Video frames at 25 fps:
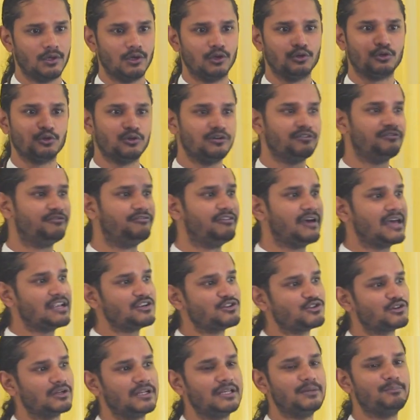to
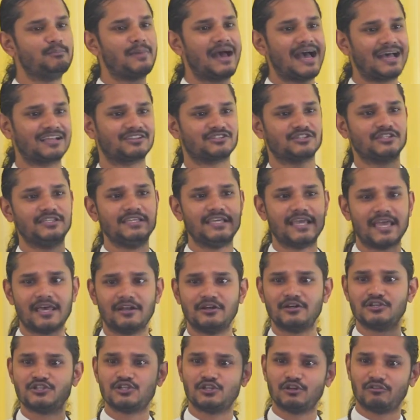eventually match the
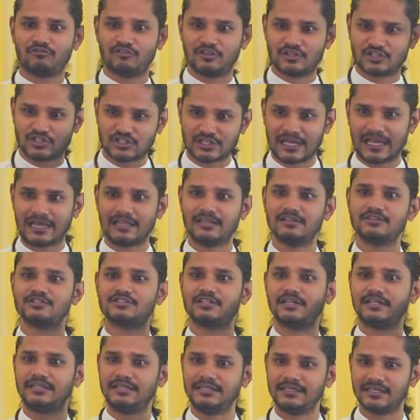energy of the challenge
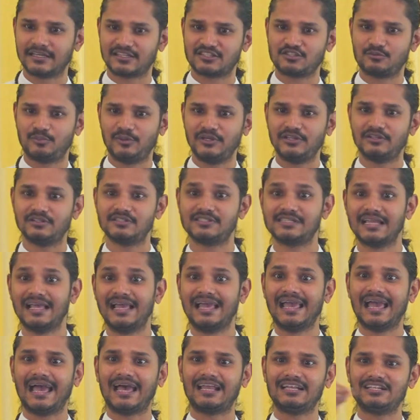that he experienced
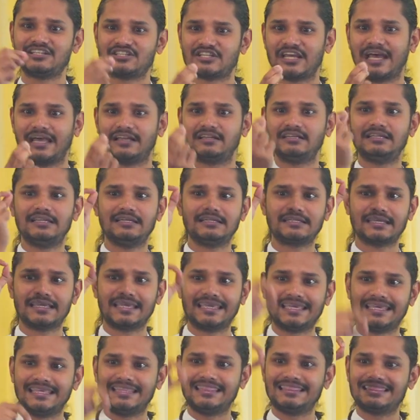and channel it
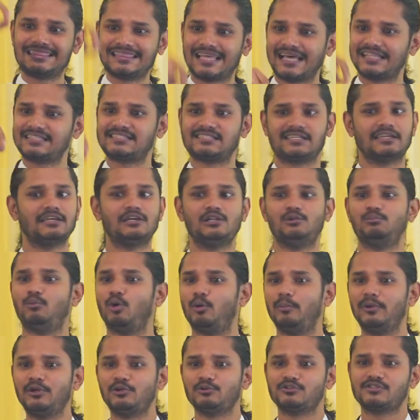in that single
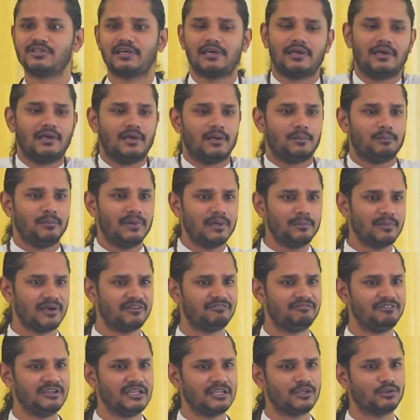moment to say, bhai, main
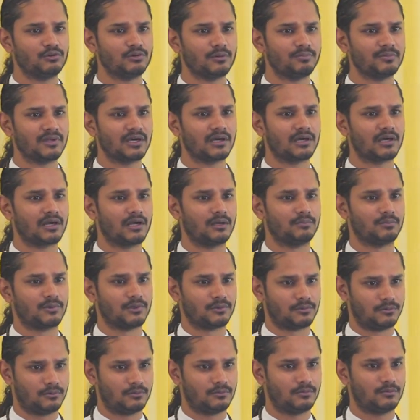week kyun apna kharab
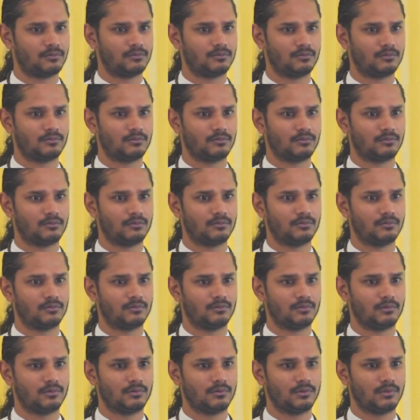karu?
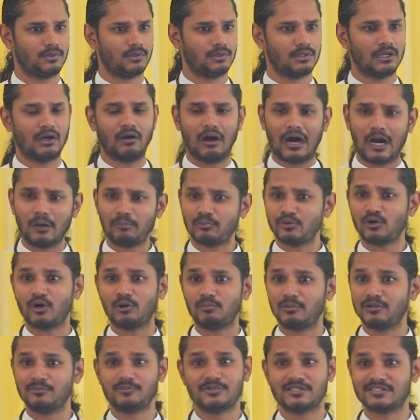Now, our
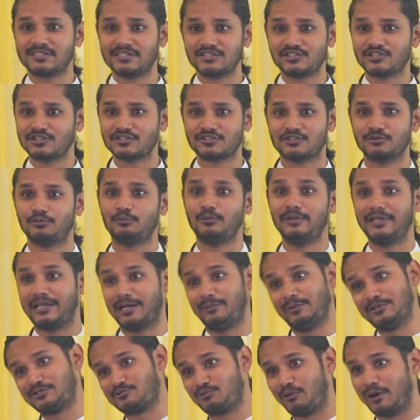problem isn't just a week. I
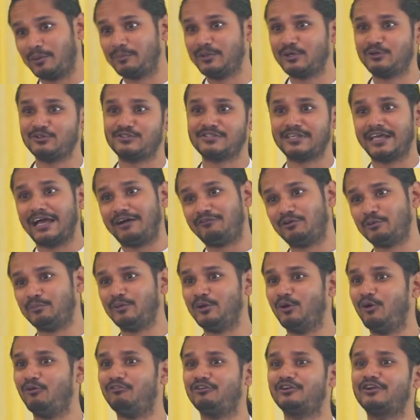mean, Swami could say, I would be
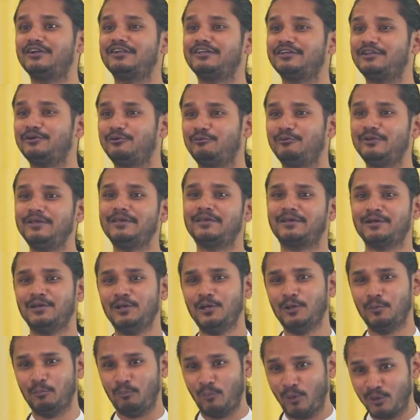over it in a week.
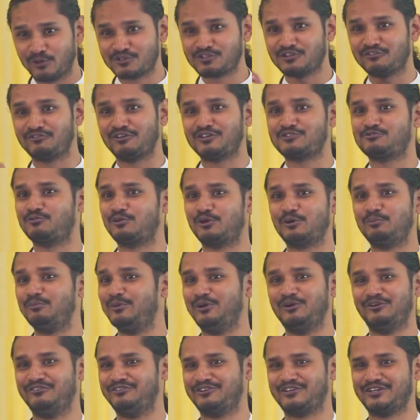Most of us wouldn't be
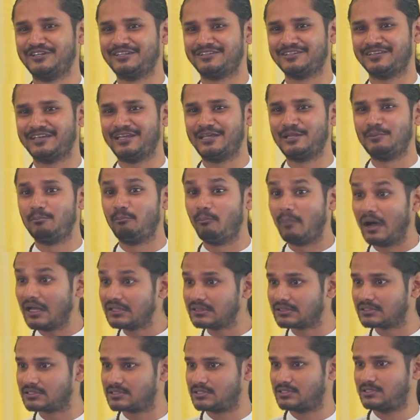over it in
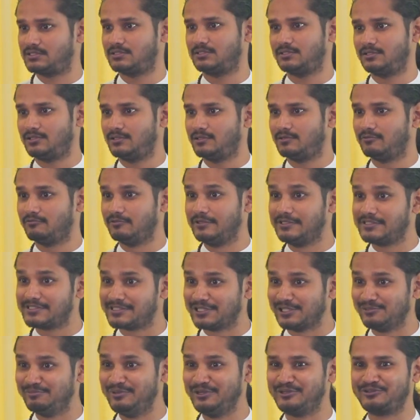months. We'd
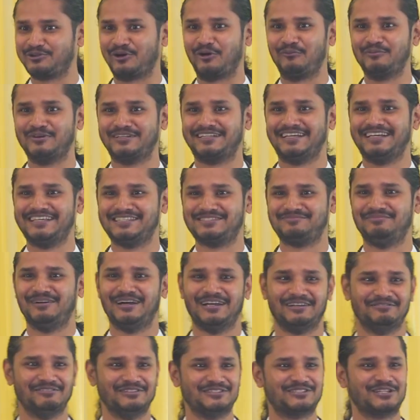still be traumatized by
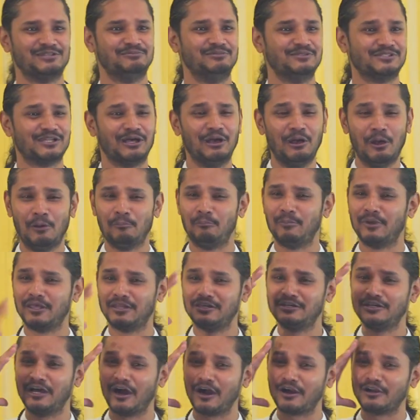it. We'd still be saying,
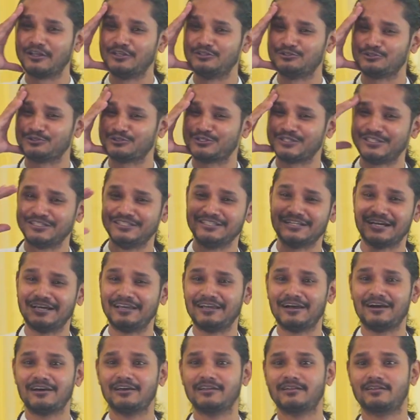meri gaadi jo thi na
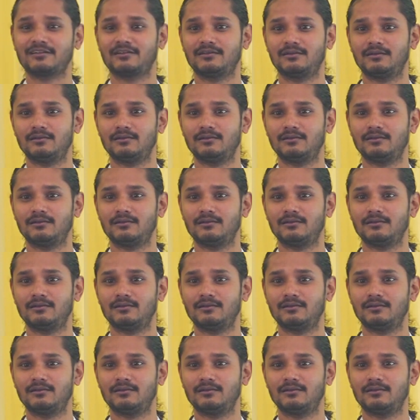yaar.